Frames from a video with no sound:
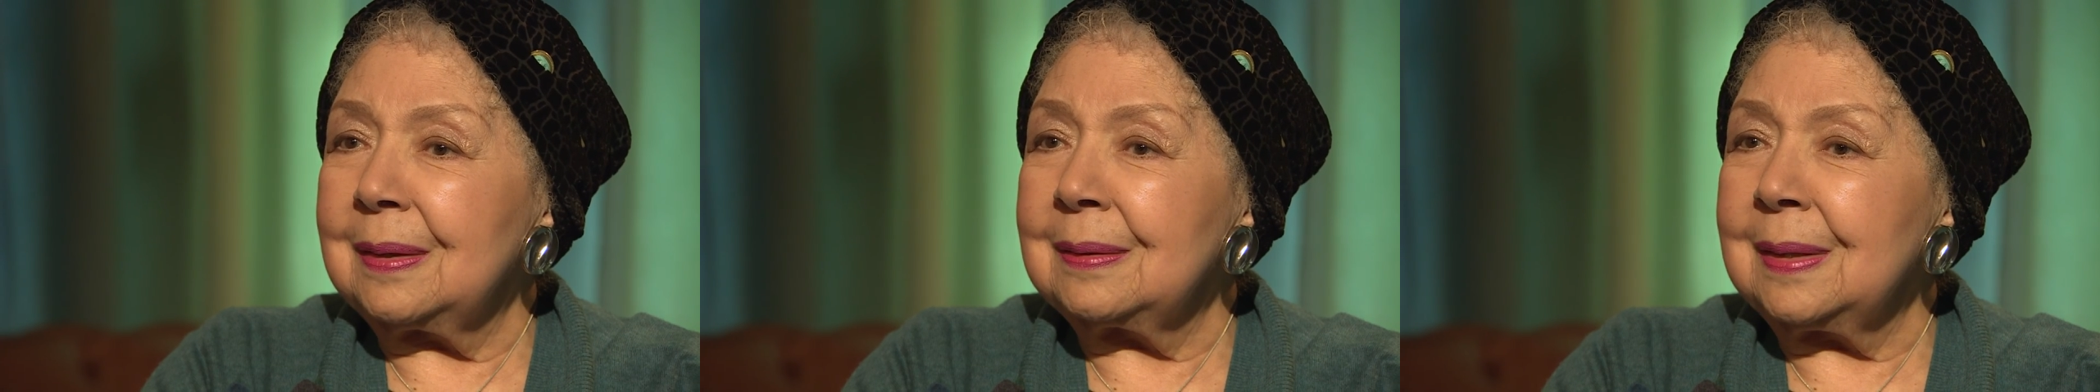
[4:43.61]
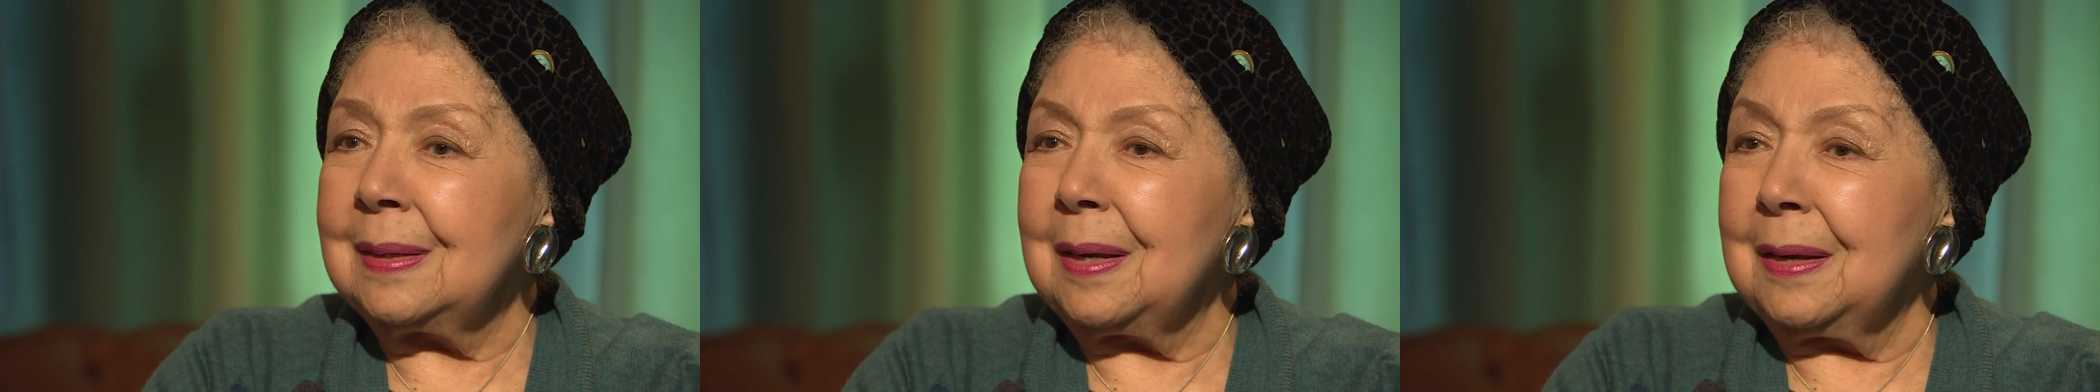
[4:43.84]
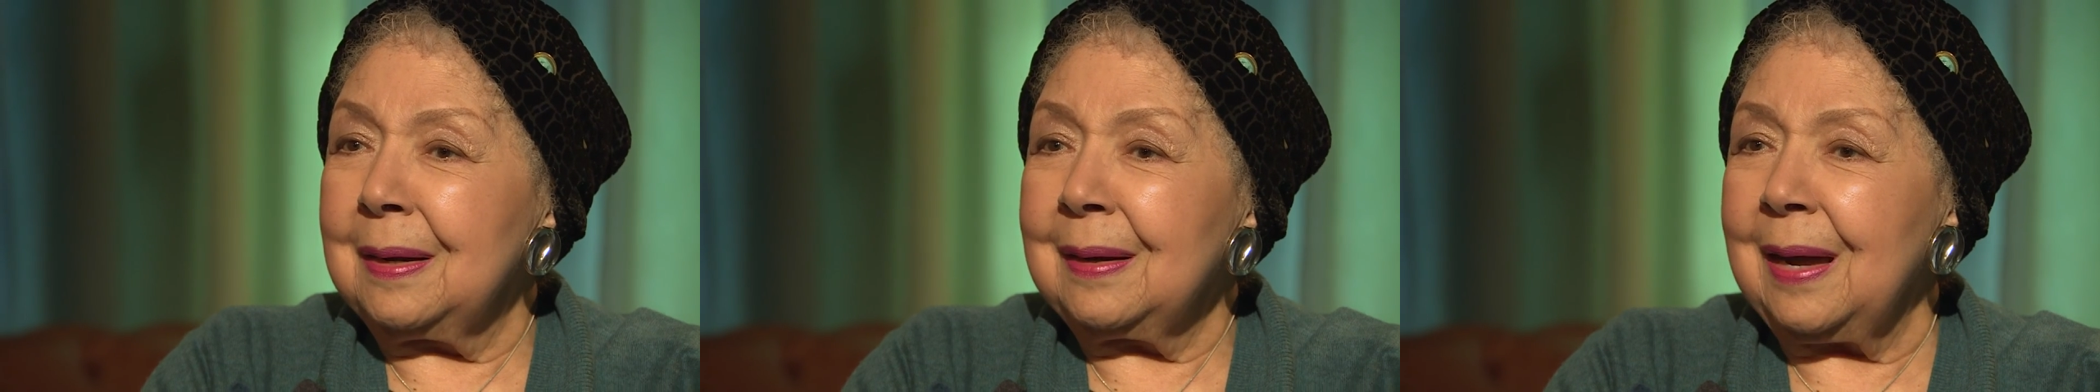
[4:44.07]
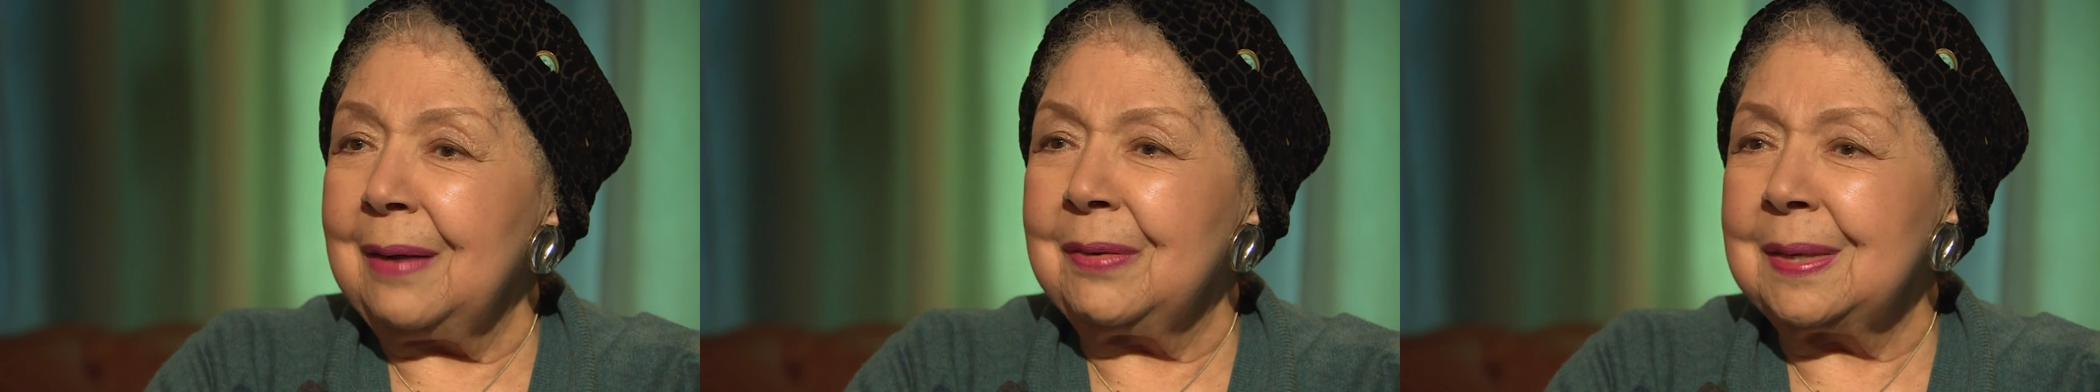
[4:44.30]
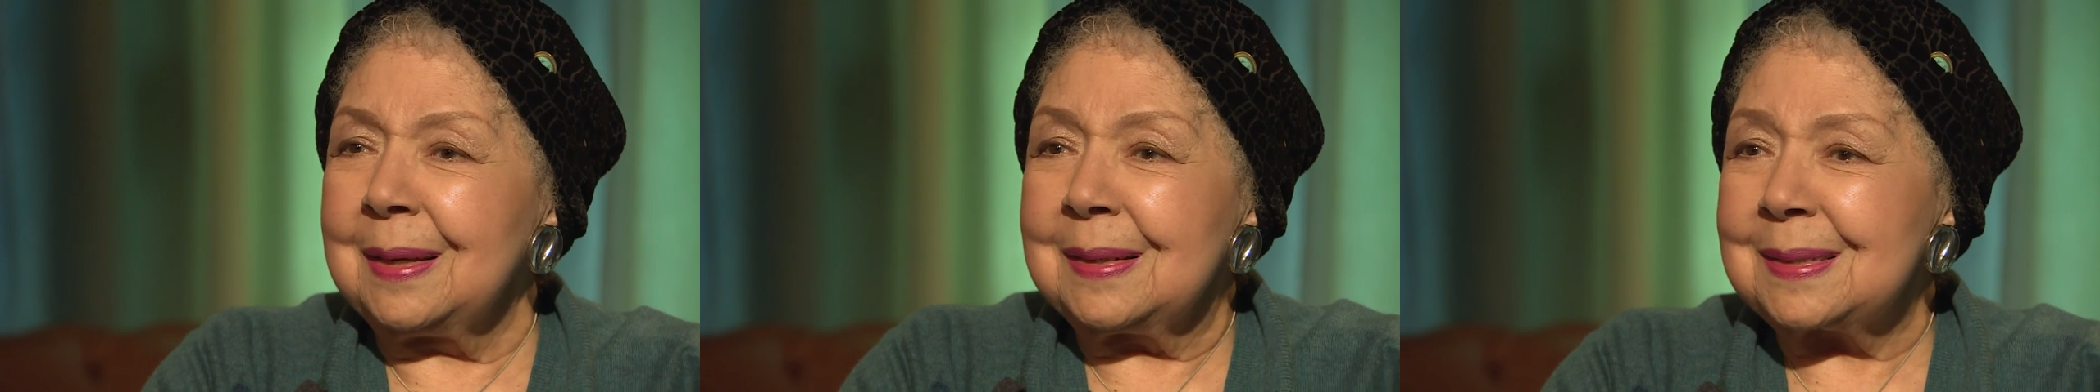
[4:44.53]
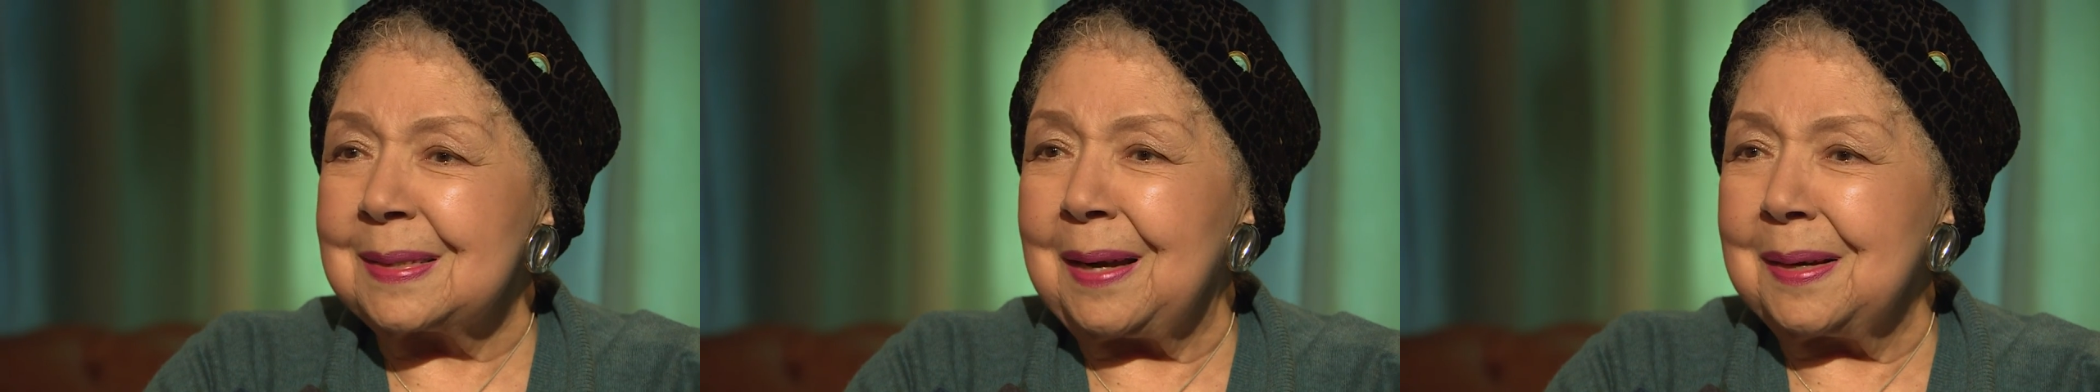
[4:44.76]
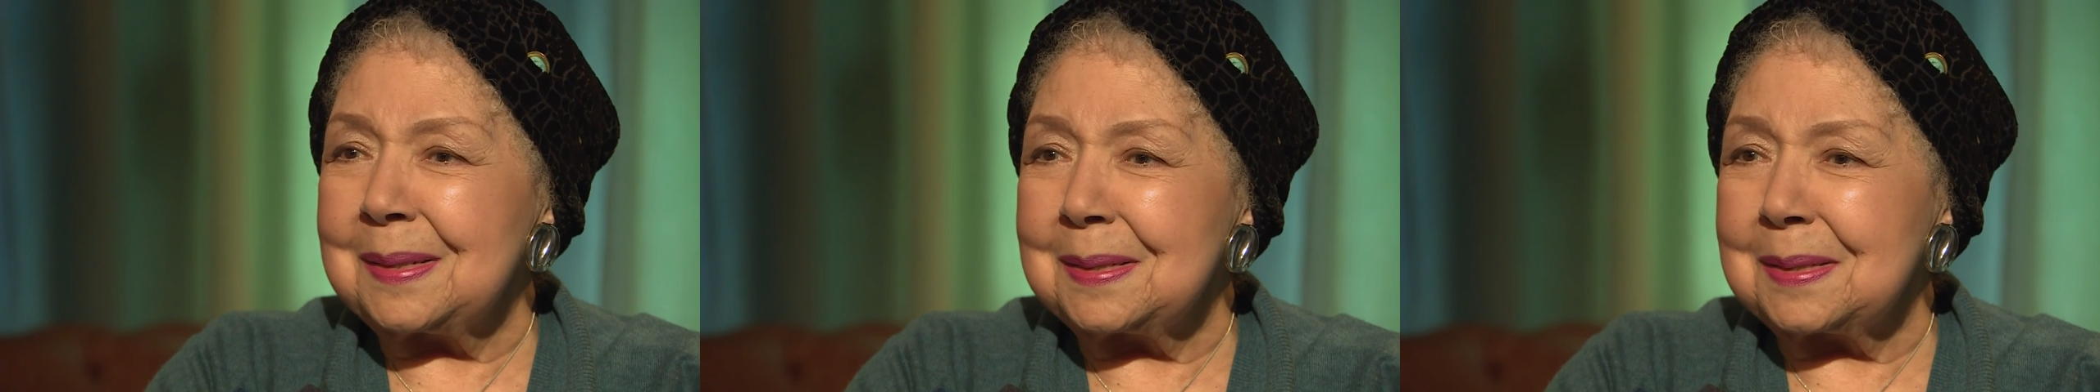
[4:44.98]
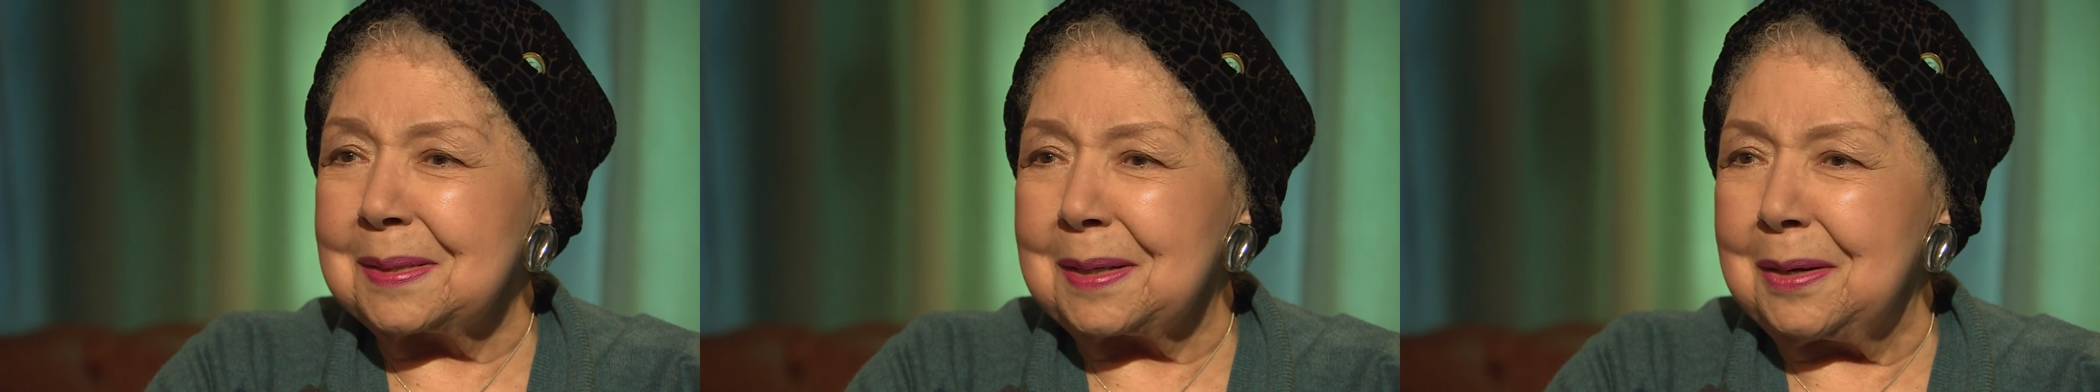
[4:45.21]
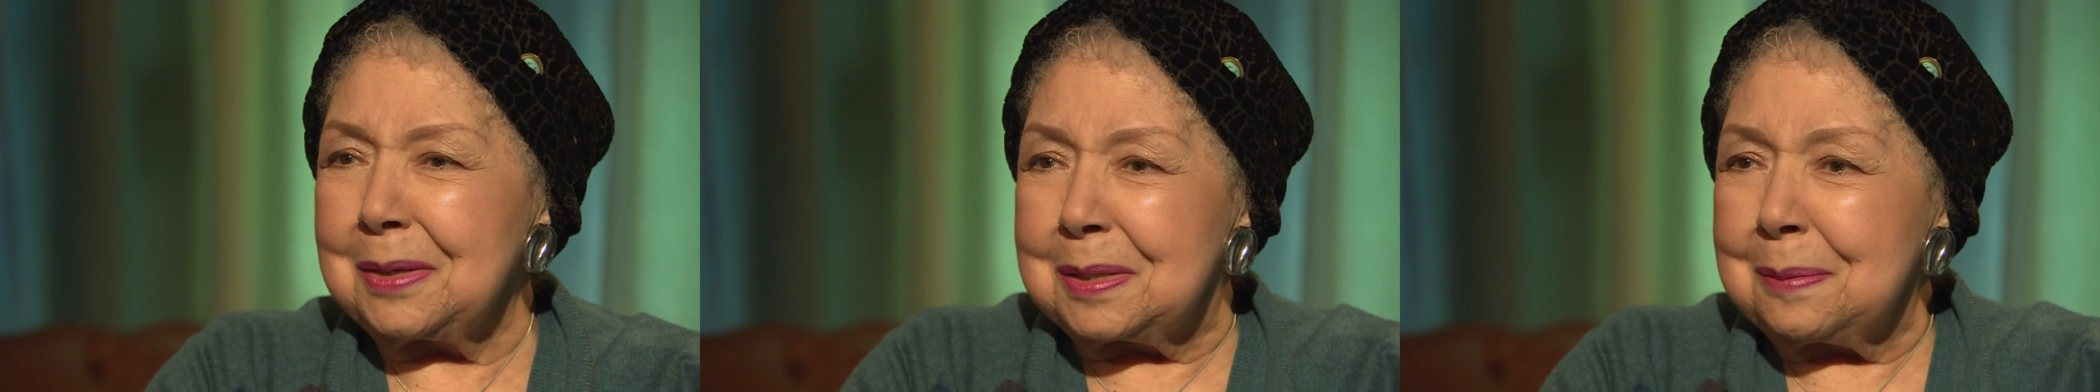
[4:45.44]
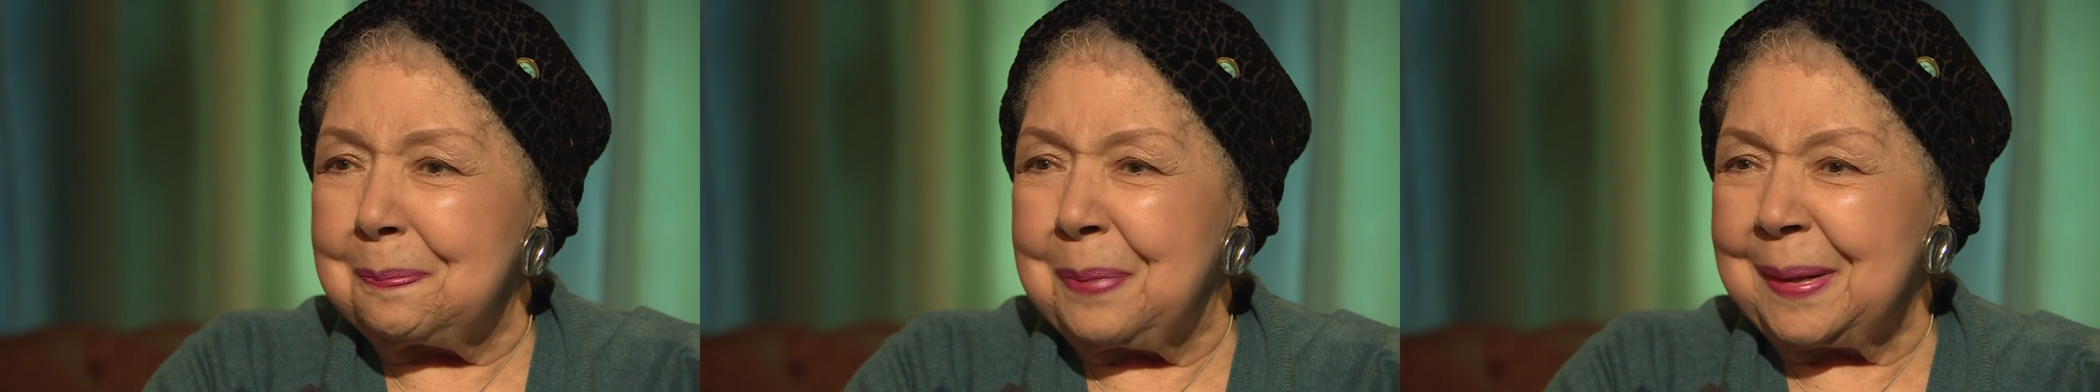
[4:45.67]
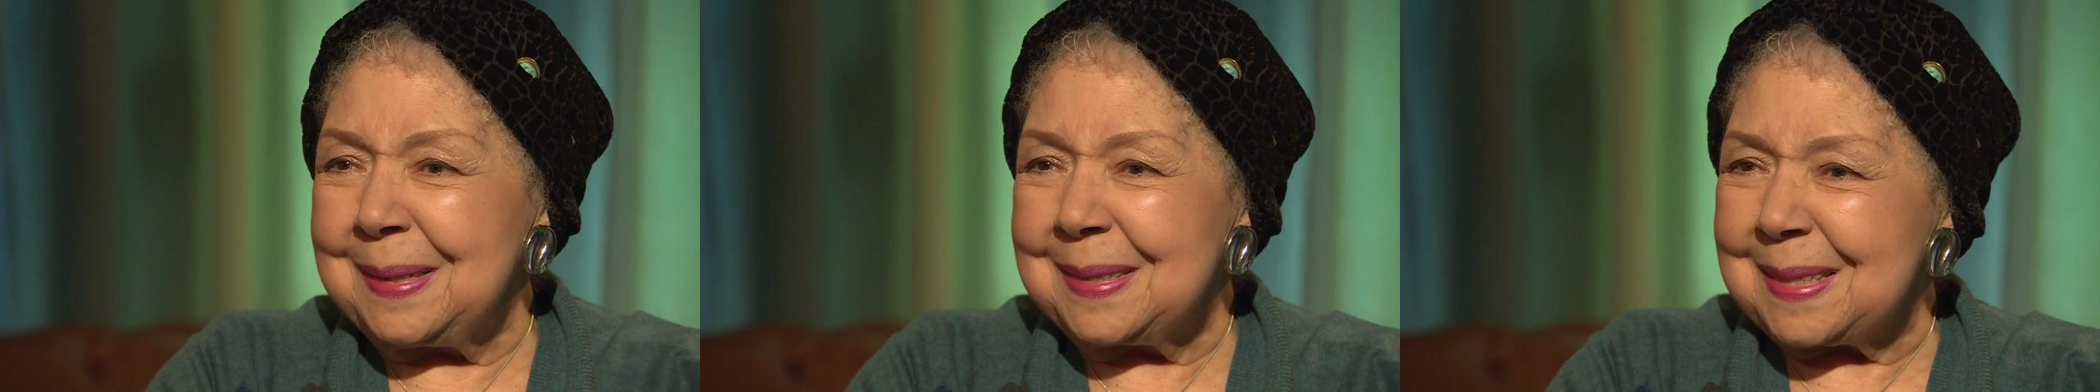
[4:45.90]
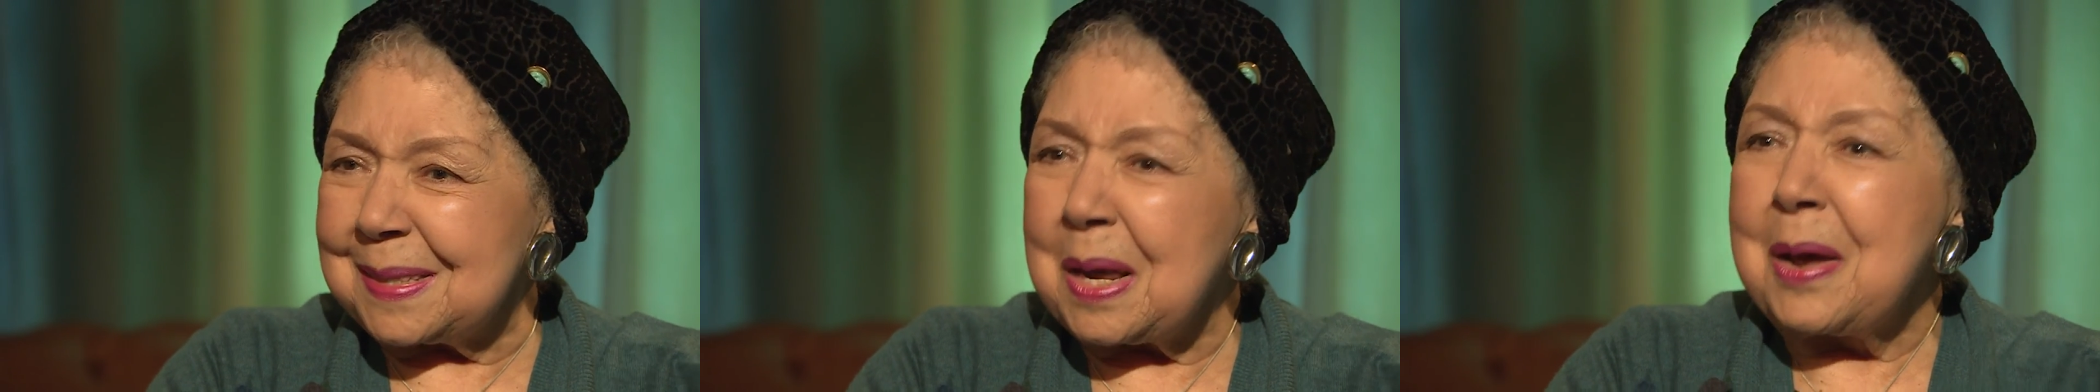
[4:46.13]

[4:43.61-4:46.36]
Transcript: Then everything started to go to pieces.